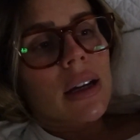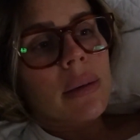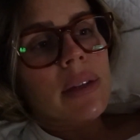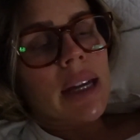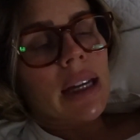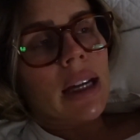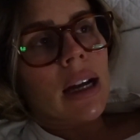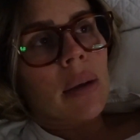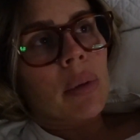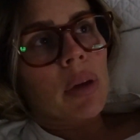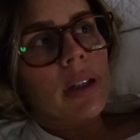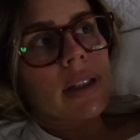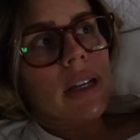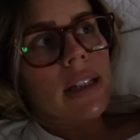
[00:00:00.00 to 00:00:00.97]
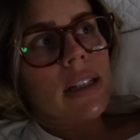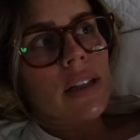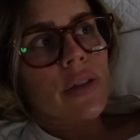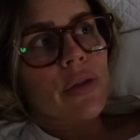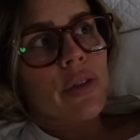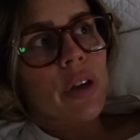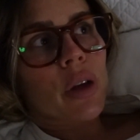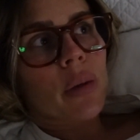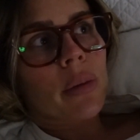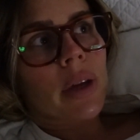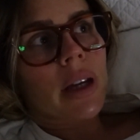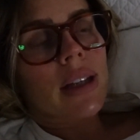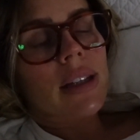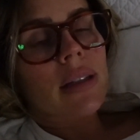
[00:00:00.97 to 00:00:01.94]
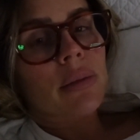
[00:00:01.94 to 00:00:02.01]
Take a couple of days to film
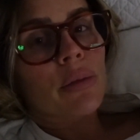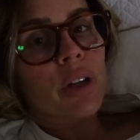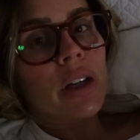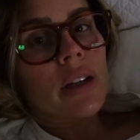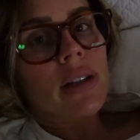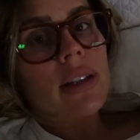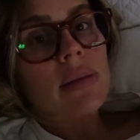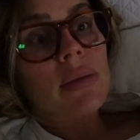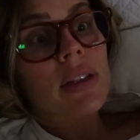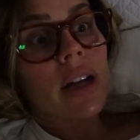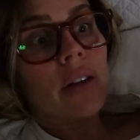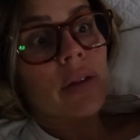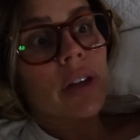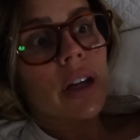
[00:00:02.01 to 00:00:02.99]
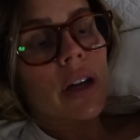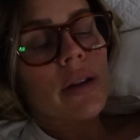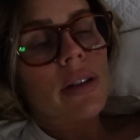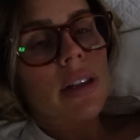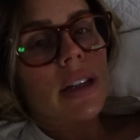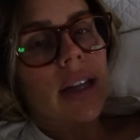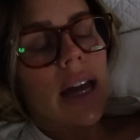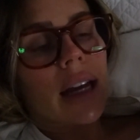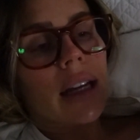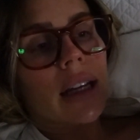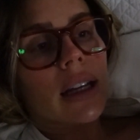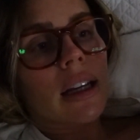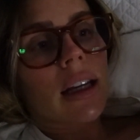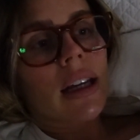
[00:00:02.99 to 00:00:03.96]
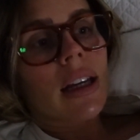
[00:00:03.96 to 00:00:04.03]
some reels, some style videos, and then edit,
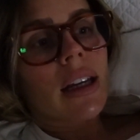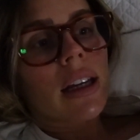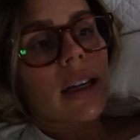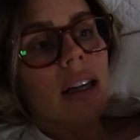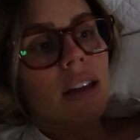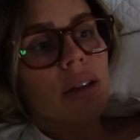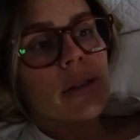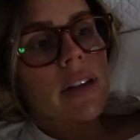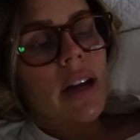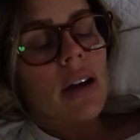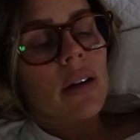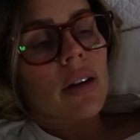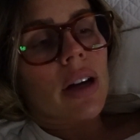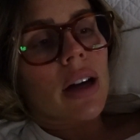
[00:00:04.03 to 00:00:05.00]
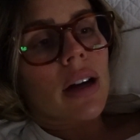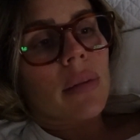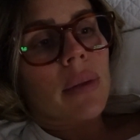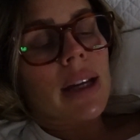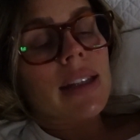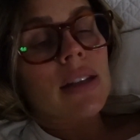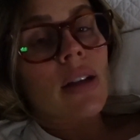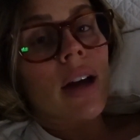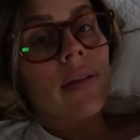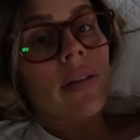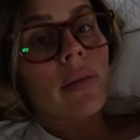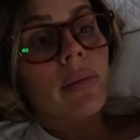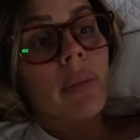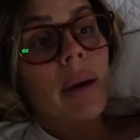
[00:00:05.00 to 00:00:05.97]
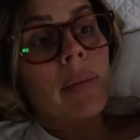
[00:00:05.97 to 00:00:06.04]
get those out. Um, and I still have
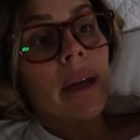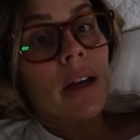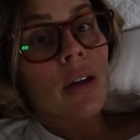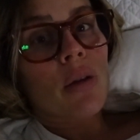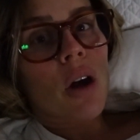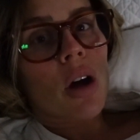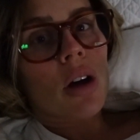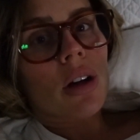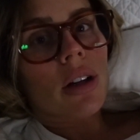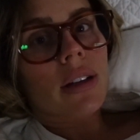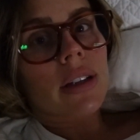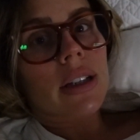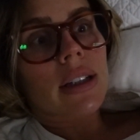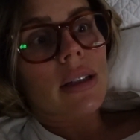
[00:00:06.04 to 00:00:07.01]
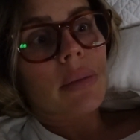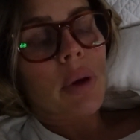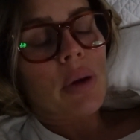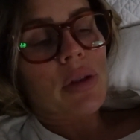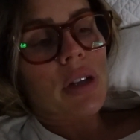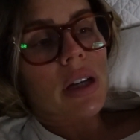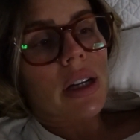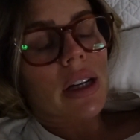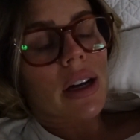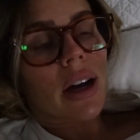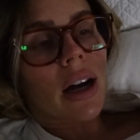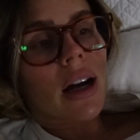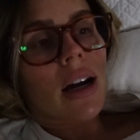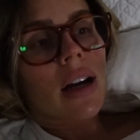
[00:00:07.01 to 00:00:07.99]
my mango haul that I need to post on here.